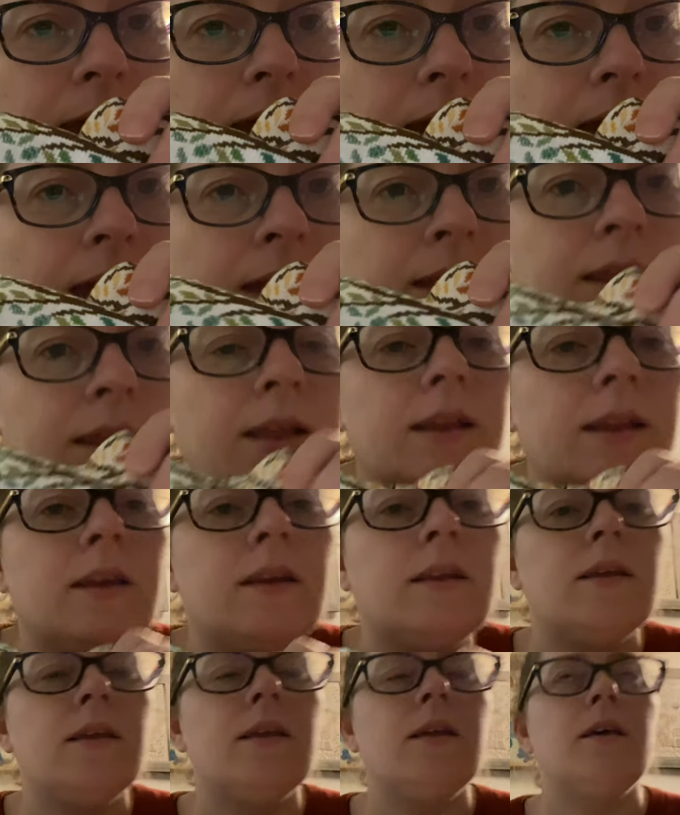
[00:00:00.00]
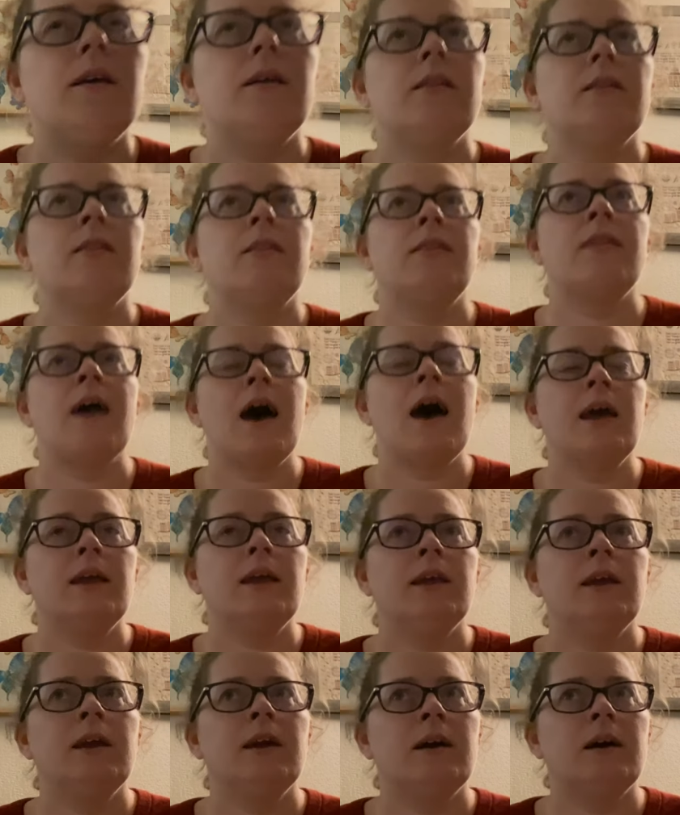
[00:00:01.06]
And then that
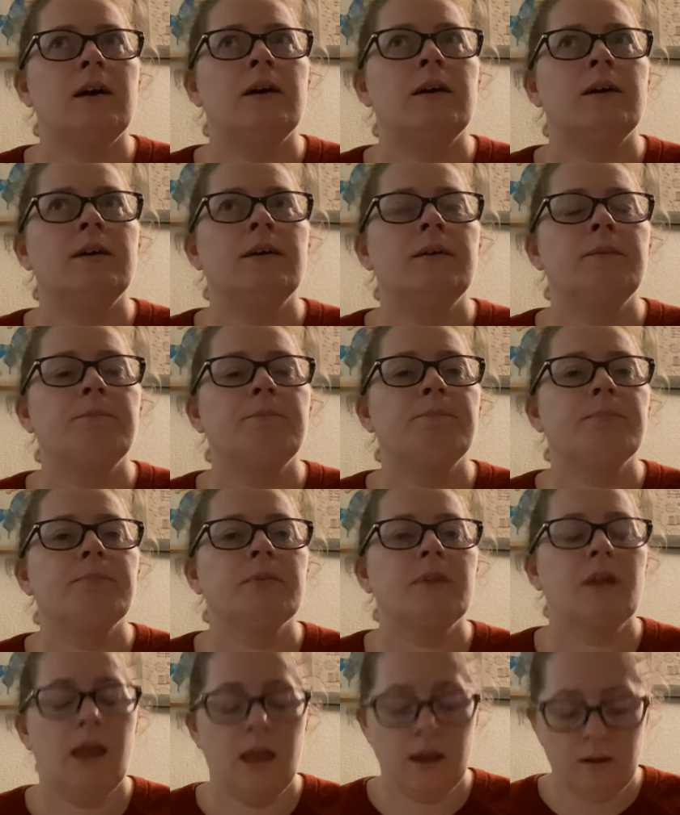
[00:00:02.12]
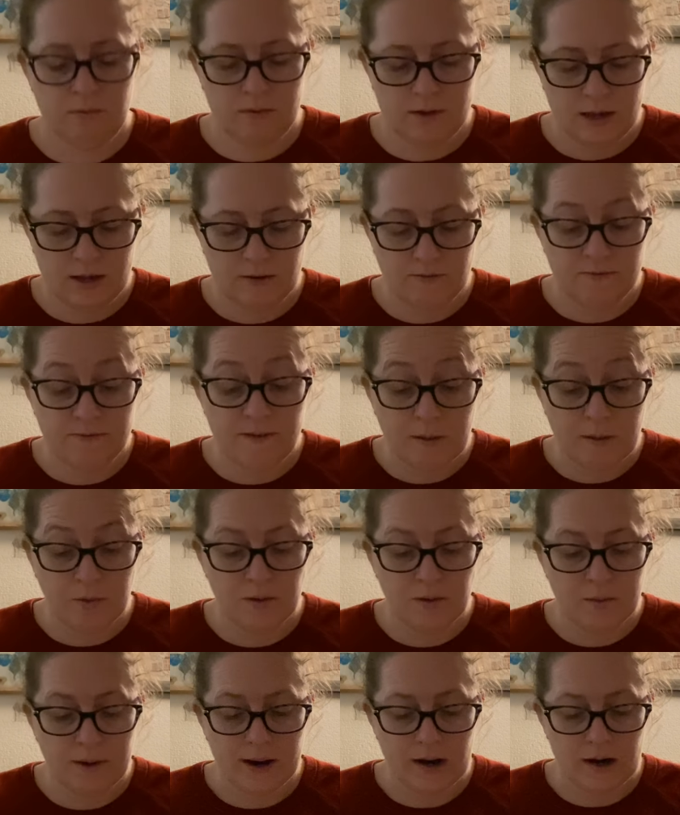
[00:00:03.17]
year in
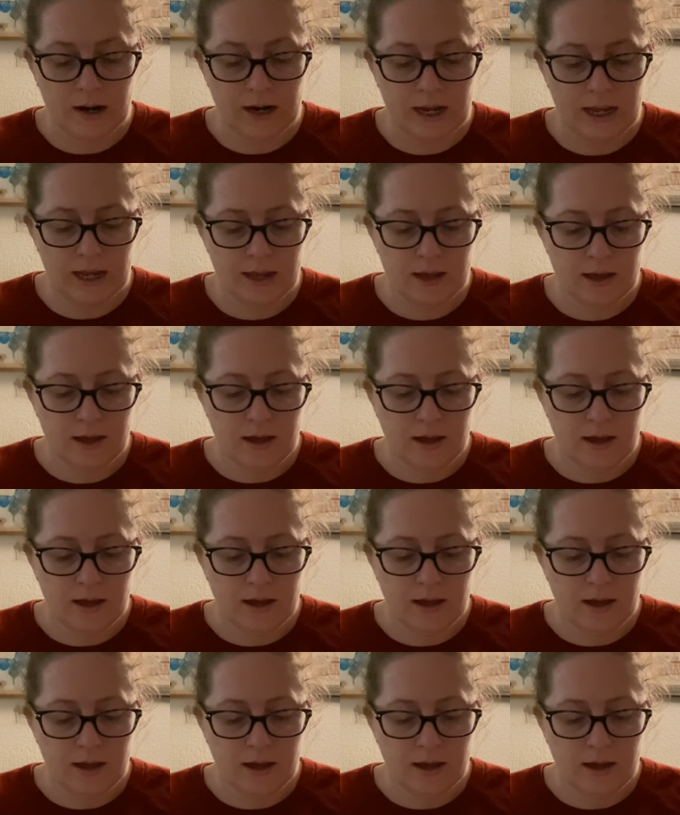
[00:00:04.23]
February,